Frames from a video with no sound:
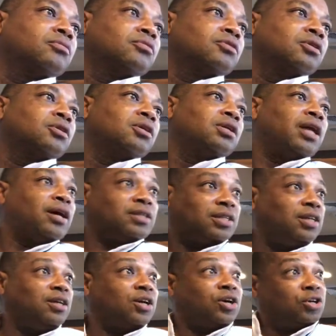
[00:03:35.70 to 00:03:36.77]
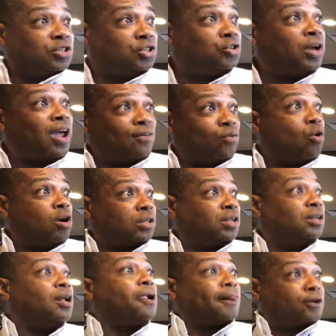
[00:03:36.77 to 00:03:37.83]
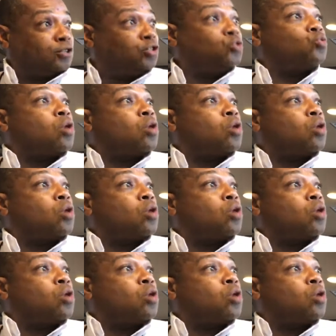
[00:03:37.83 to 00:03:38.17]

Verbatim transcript: Uh, now see, could you have walked Could you